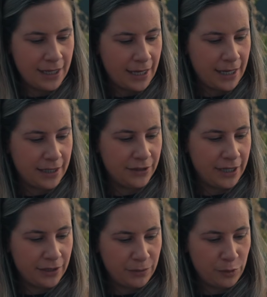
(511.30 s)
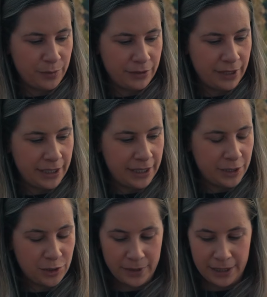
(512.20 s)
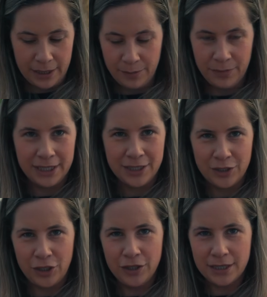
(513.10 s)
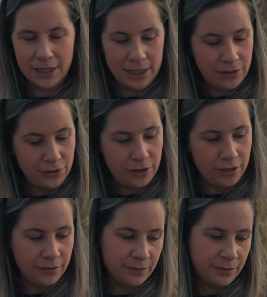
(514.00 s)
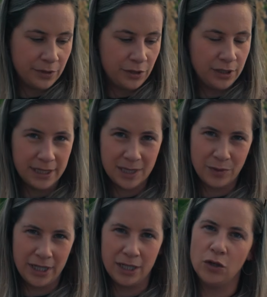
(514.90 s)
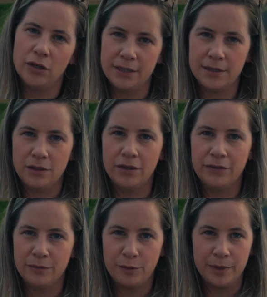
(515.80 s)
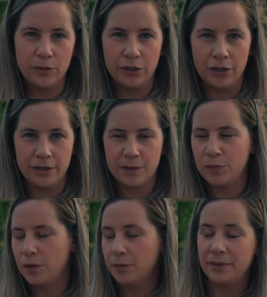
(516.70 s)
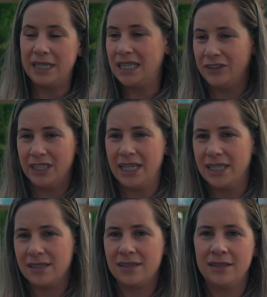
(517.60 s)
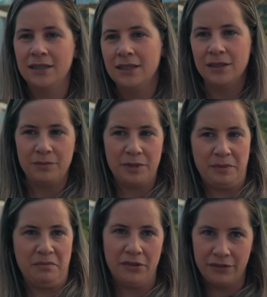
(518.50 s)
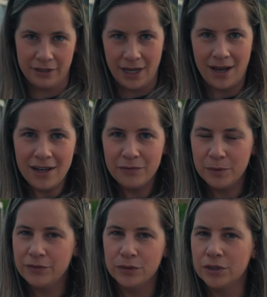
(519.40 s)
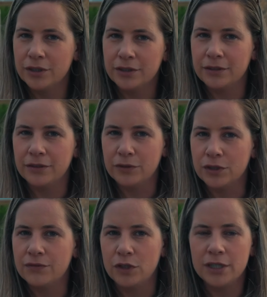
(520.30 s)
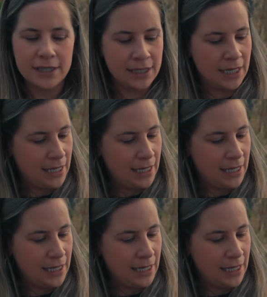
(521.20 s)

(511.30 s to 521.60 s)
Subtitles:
And then they will be ready to be planted out, either early spring, or else a lot of them will be going out probably in the next maybe a month and a half before the first frost.